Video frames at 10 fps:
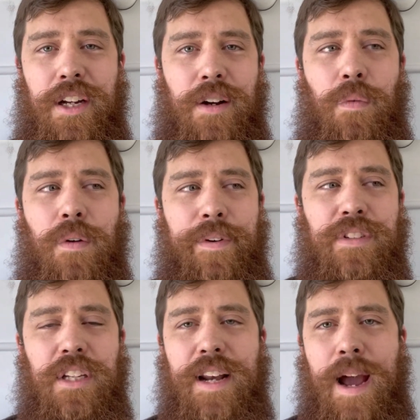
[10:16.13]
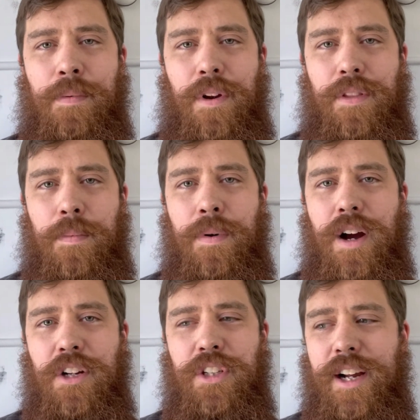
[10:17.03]
and what we've seen happen to other
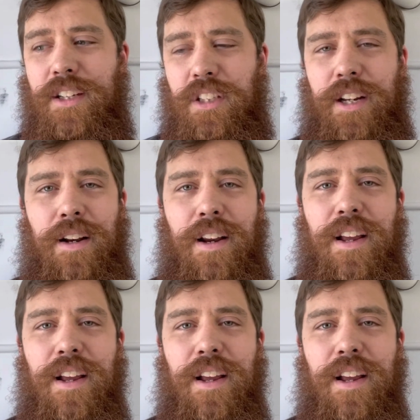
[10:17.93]
projects and